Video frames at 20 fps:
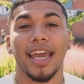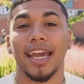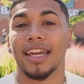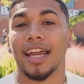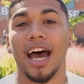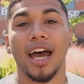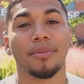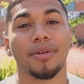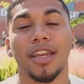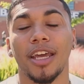
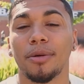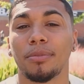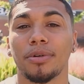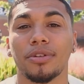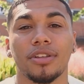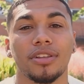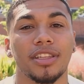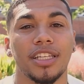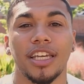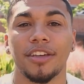and I've been
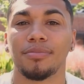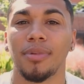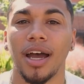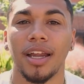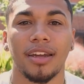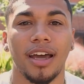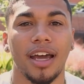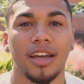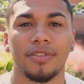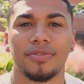able to leave
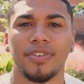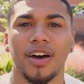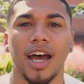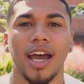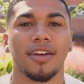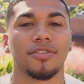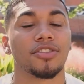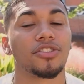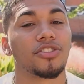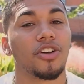my nine to
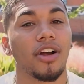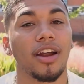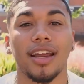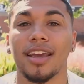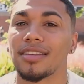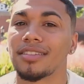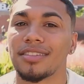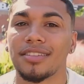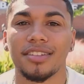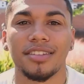five, start
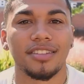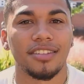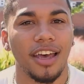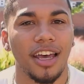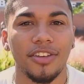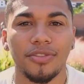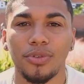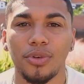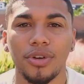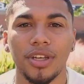a
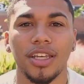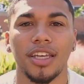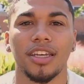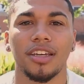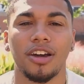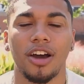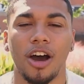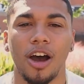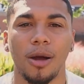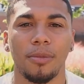successful
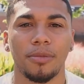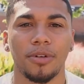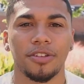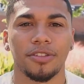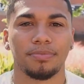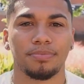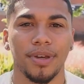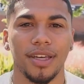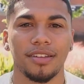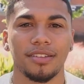
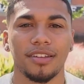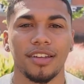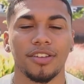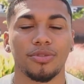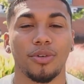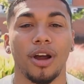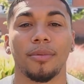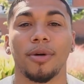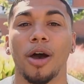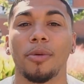e-commerce
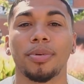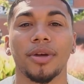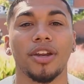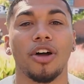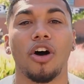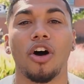business where I'm helping